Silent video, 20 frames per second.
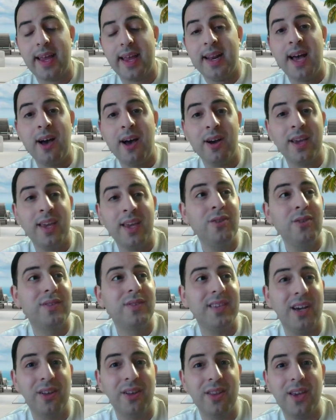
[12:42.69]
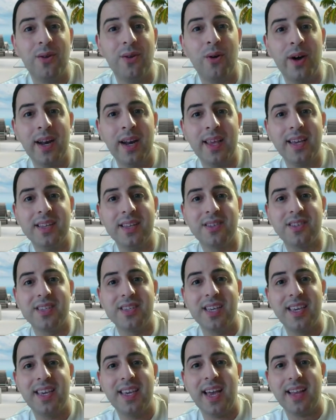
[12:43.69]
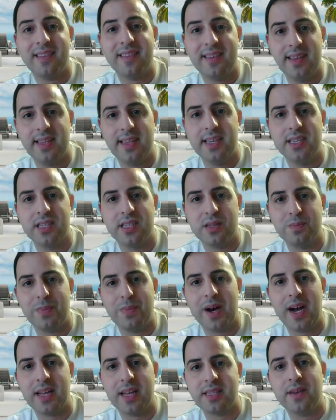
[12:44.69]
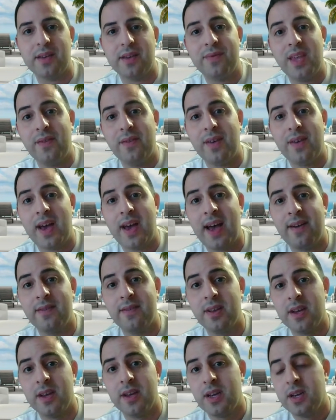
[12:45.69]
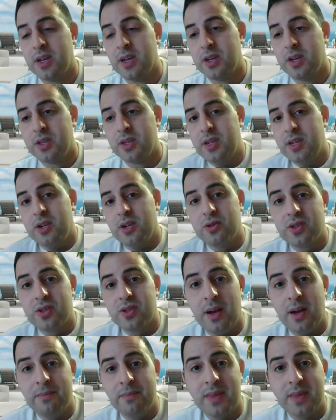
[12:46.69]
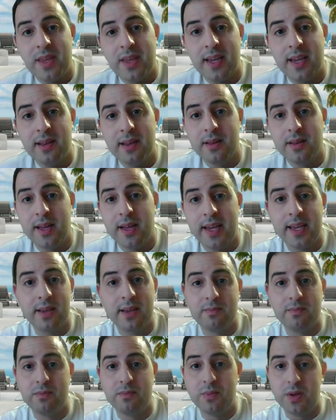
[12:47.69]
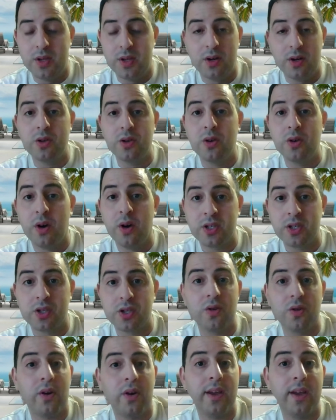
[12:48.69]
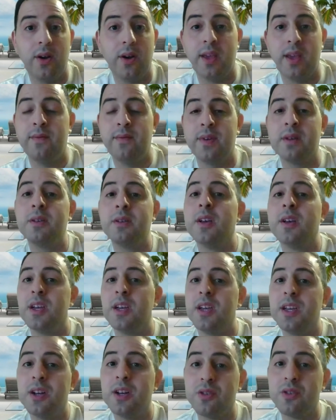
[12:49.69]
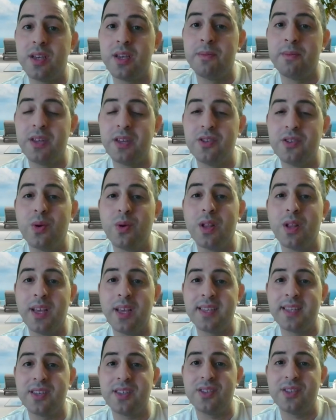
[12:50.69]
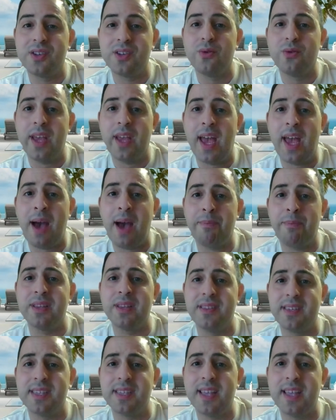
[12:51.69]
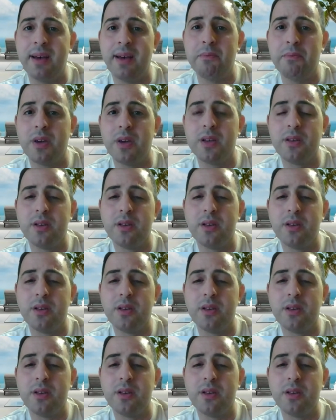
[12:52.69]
And how can you tell the audience to get to these spots if they've had, something like, your story, or even, something to a lesser degree happen to them?